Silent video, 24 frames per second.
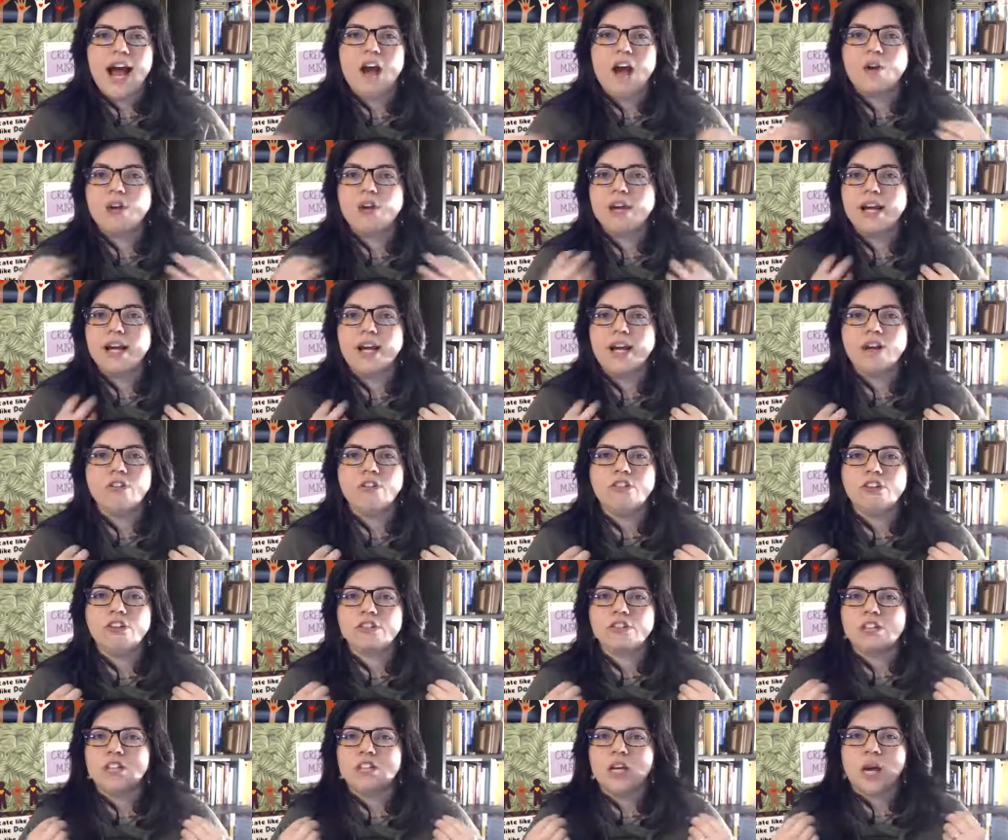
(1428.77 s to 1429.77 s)
how her hair
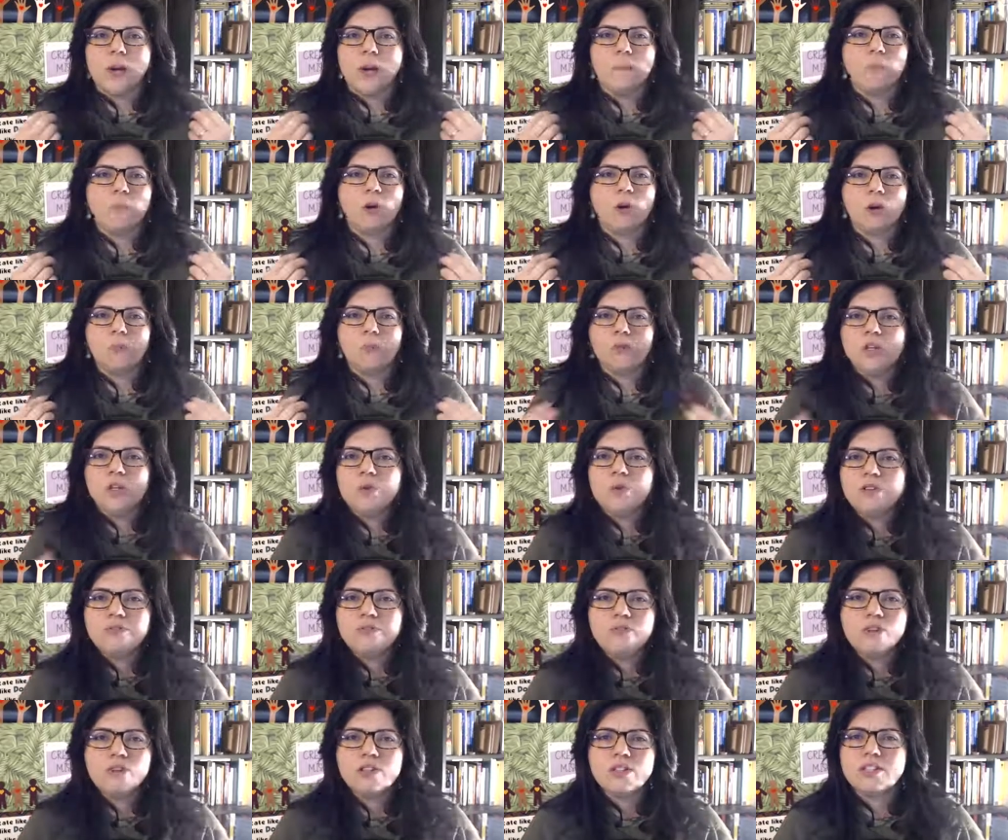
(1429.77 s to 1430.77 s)
looked more
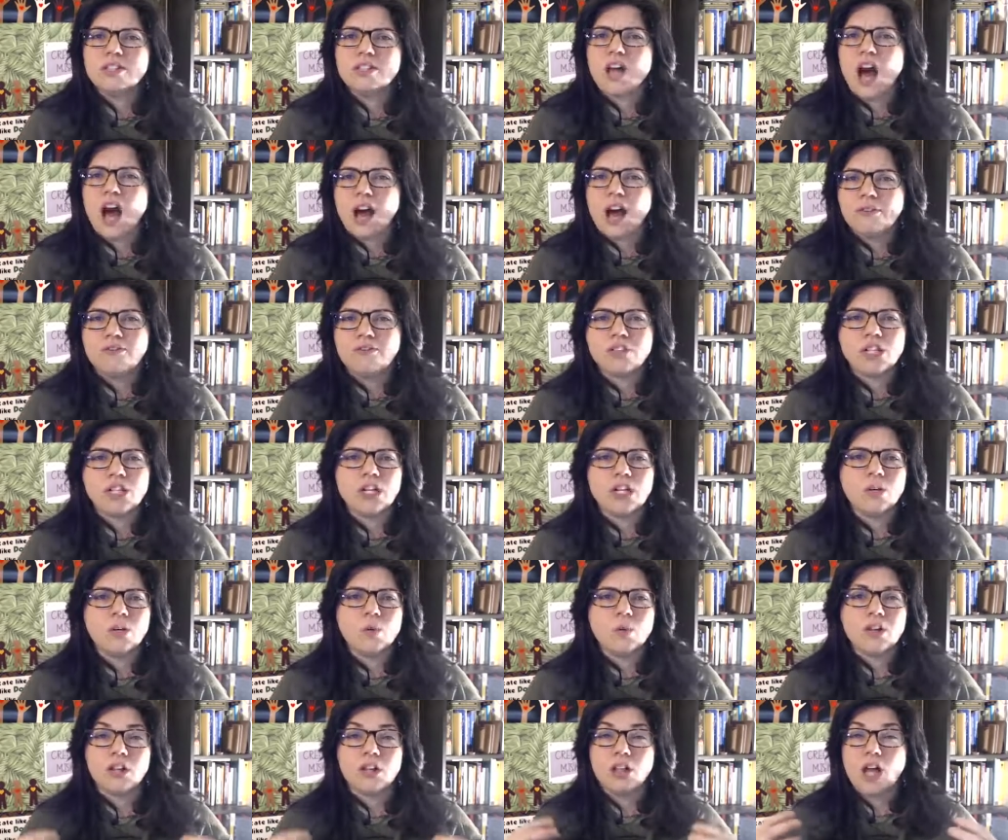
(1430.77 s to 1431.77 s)
beautiful,
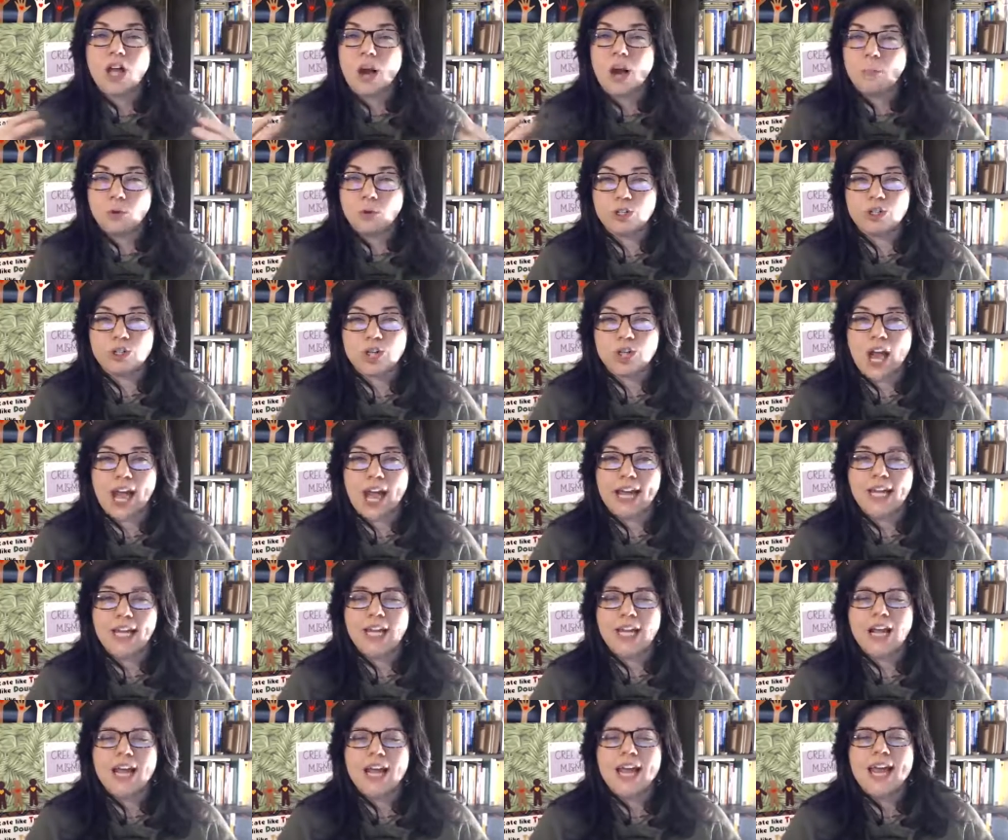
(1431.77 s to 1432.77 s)
softer, with a lot more
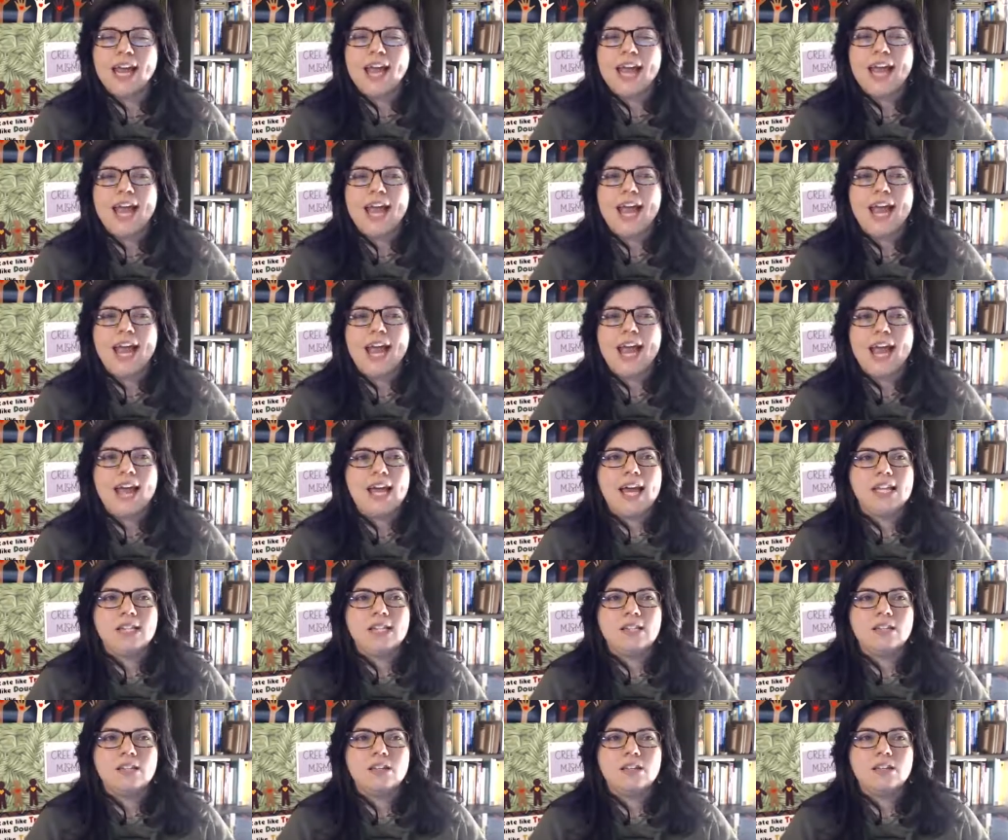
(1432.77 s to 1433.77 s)
shine.
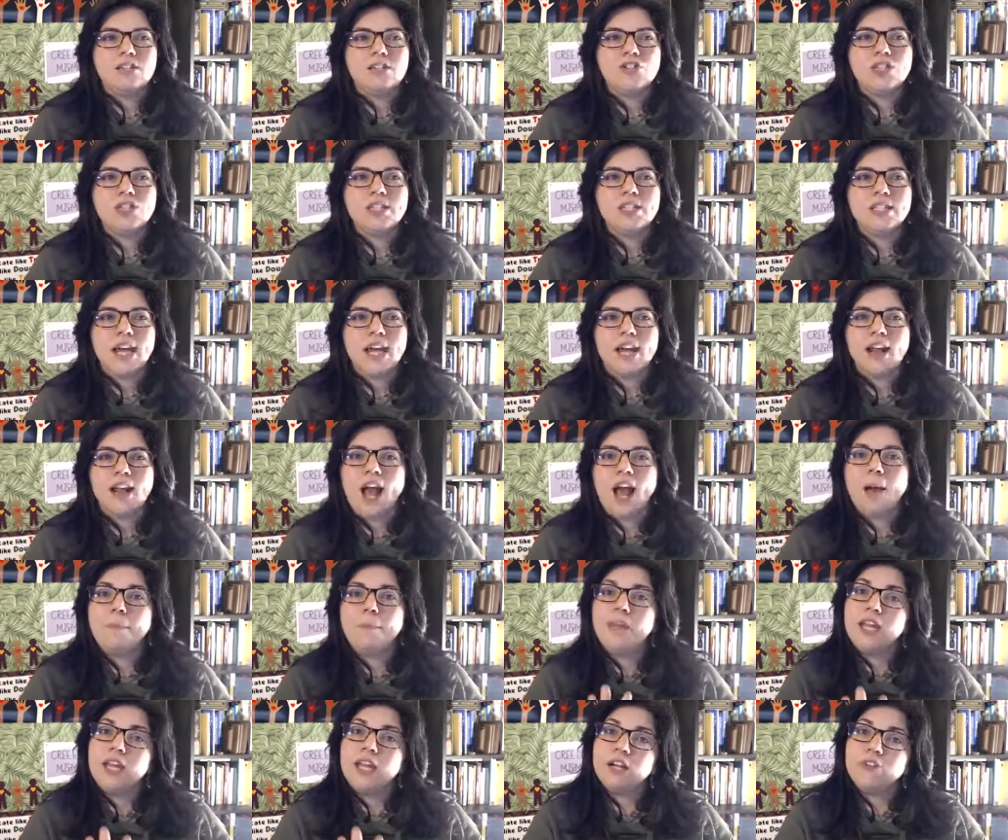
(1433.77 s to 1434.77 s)
And she said,
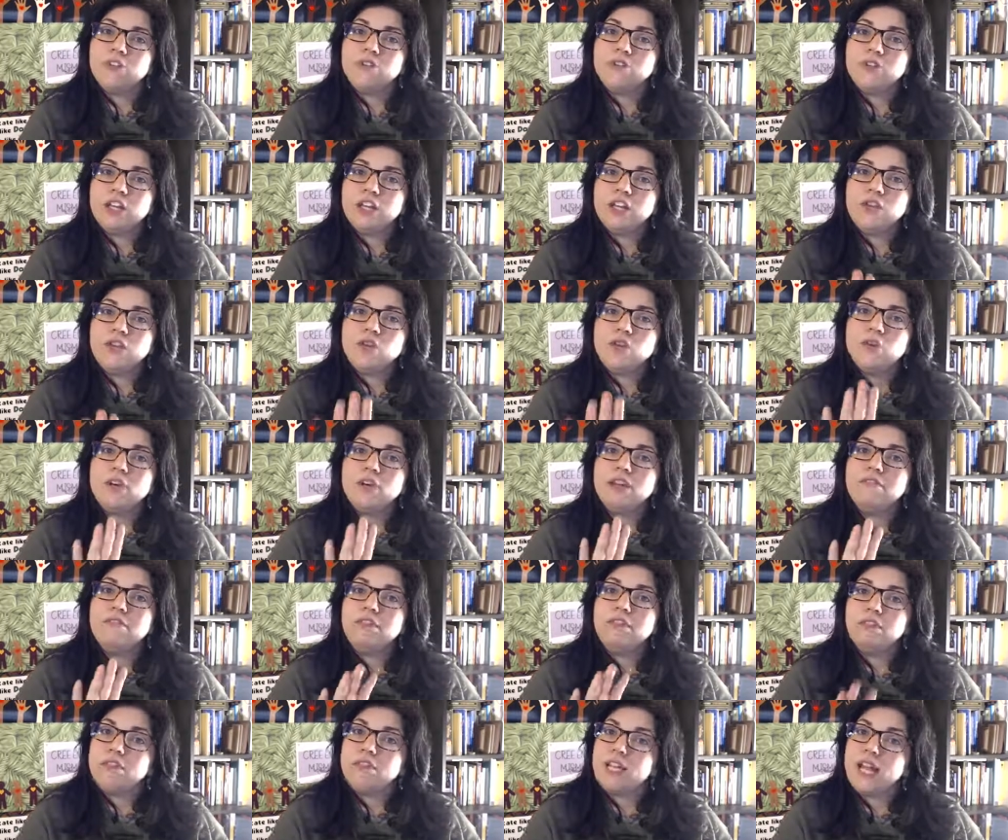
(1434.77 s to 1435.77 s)
I'm here for you.
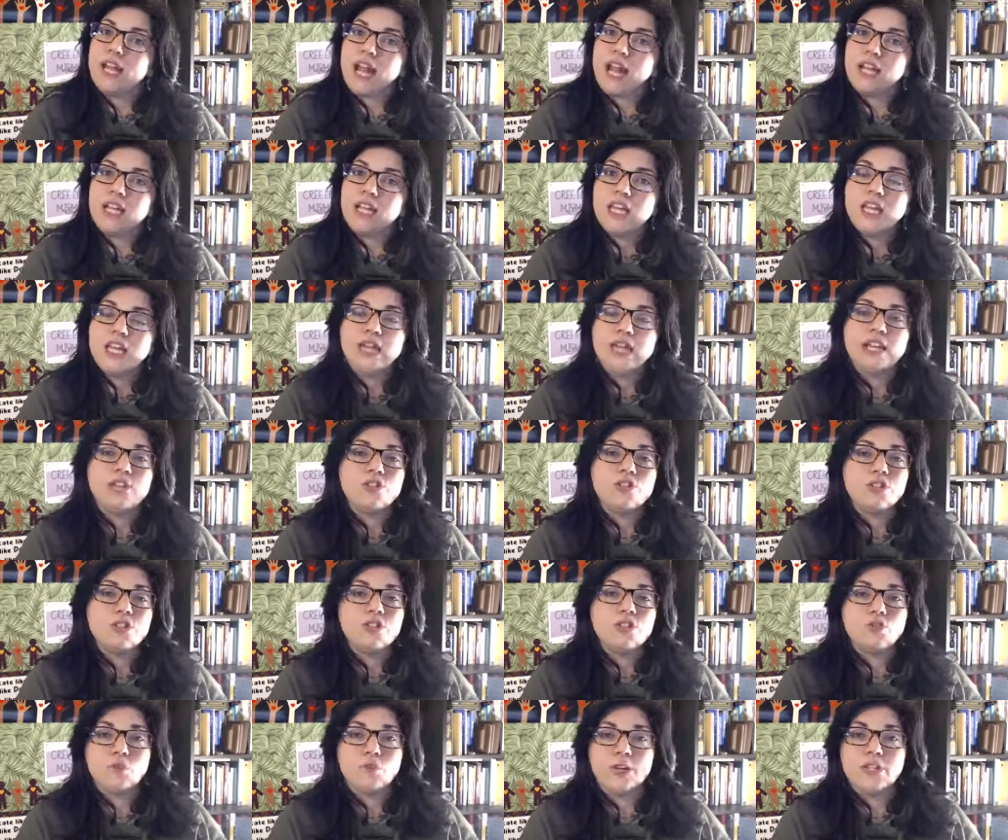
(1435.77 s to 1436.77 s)
If you need anything,
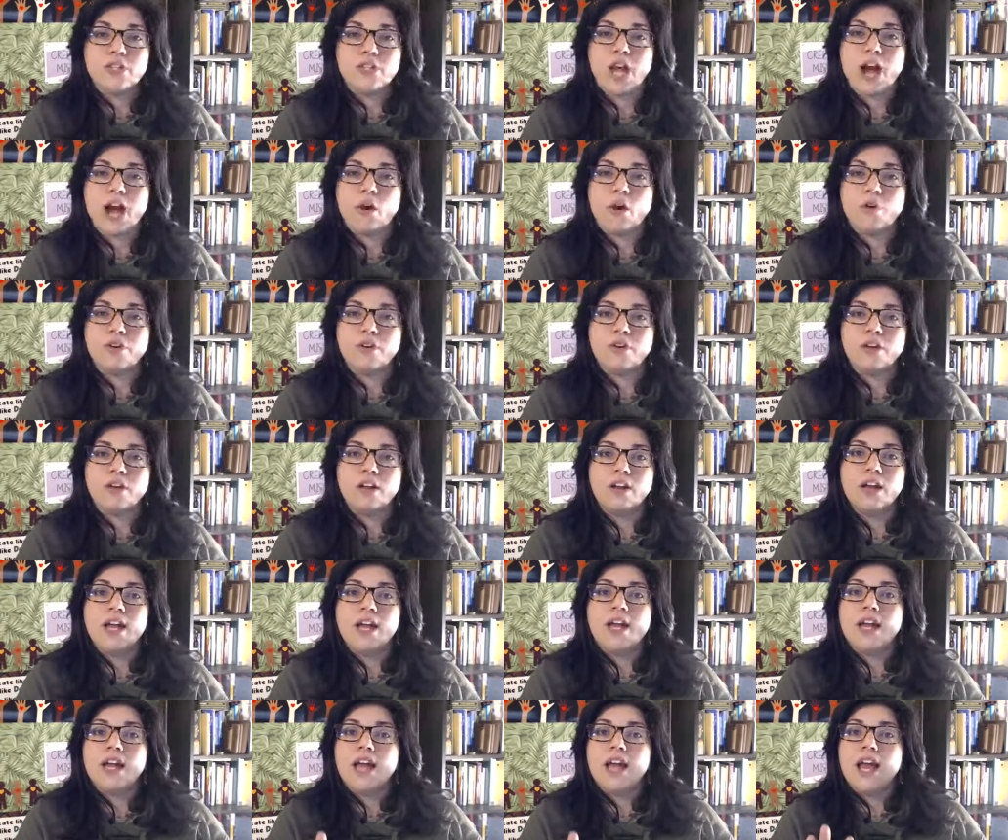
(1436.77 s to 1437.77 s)
just reach out.
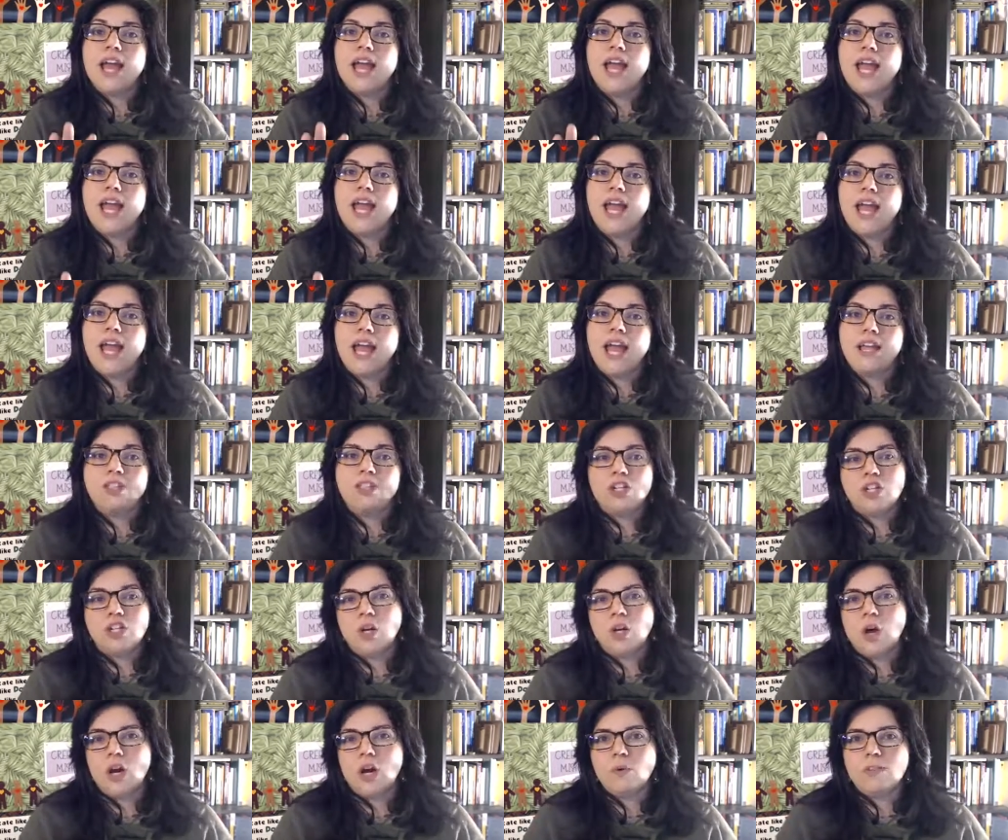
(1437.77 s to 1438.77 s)
And,
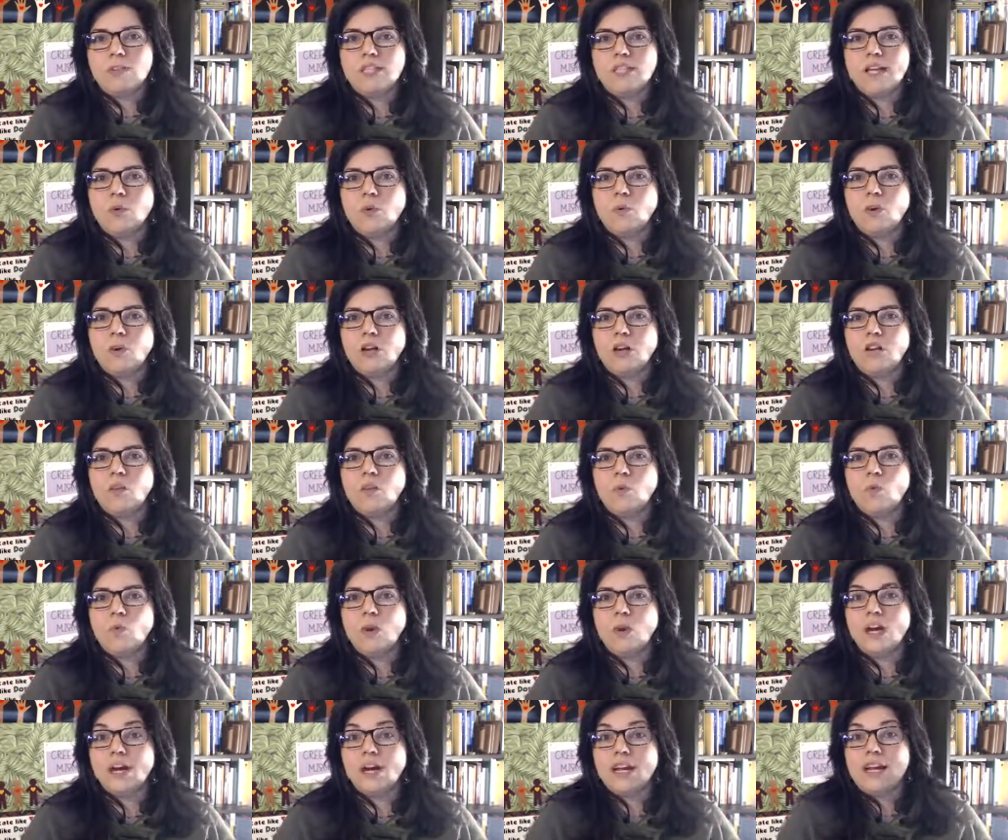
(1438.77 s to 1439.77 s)
you know, I was like, well,
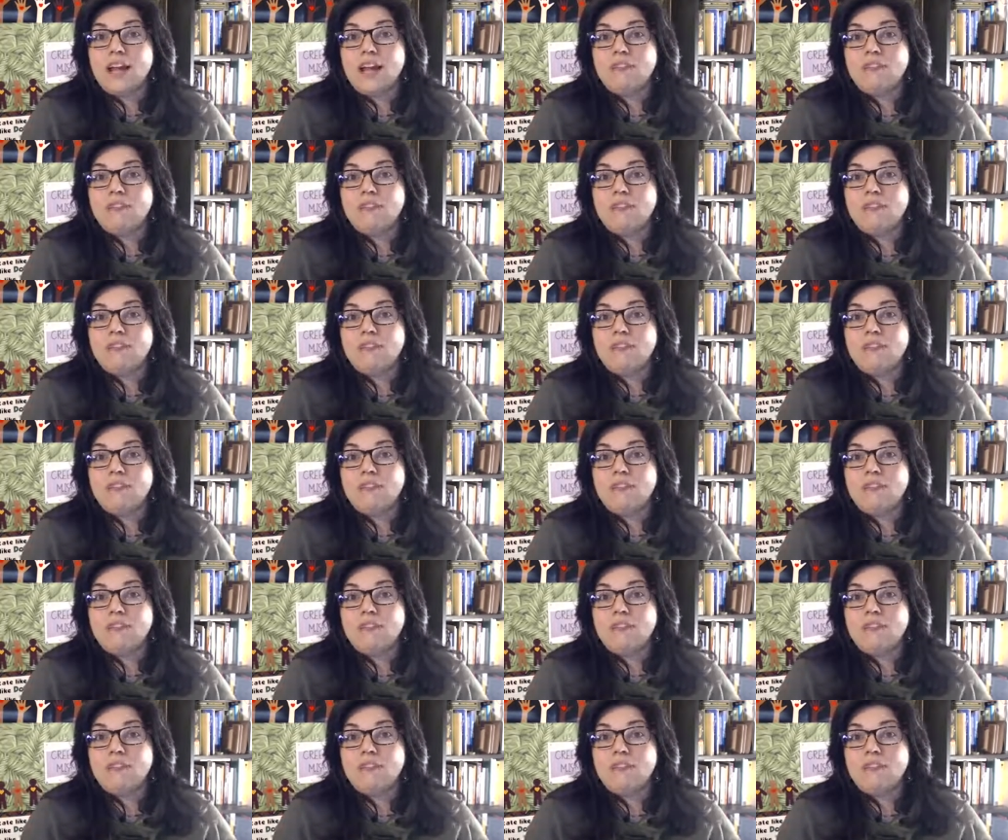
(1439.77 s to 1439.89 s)
where